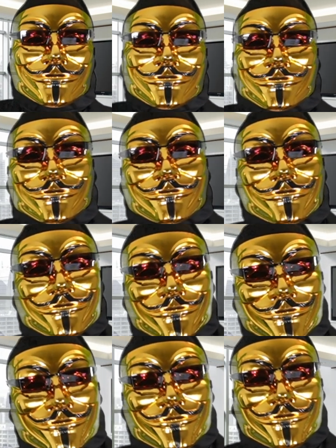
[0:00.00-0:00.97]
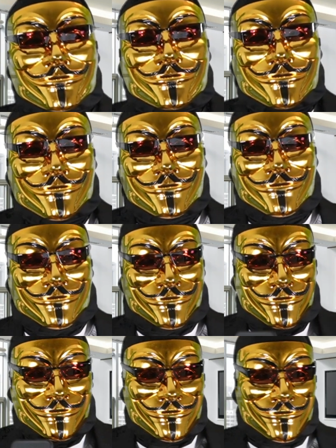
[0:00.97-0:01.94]
take a good, honest,
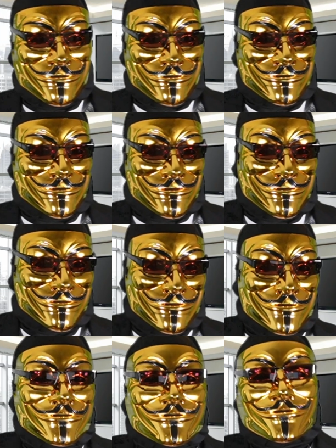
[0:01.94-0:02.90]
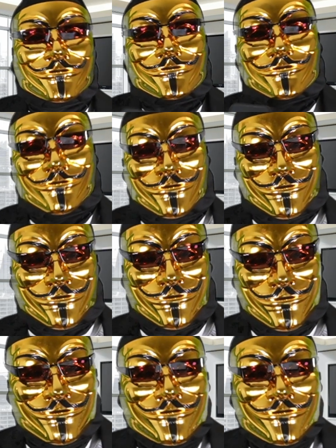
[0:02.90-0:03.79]
hard look and decide